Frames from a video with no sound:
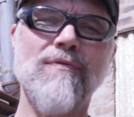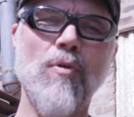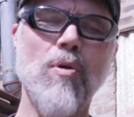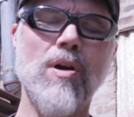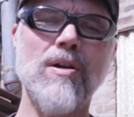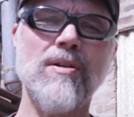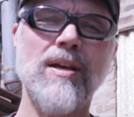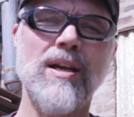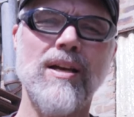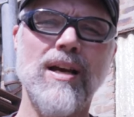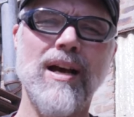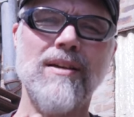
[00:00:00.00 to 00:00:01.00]
for
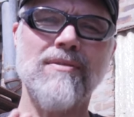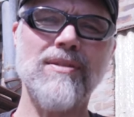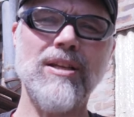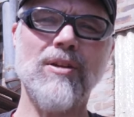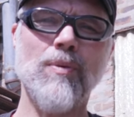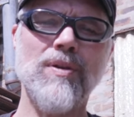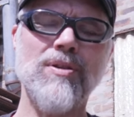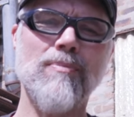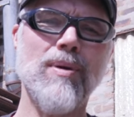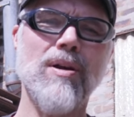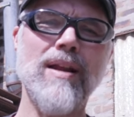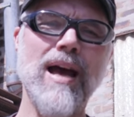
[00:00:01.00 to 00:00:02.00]
dealing with your
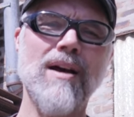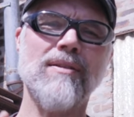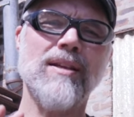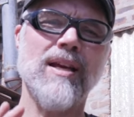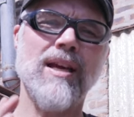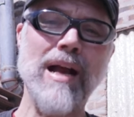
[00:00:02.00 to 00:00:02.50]
burnout.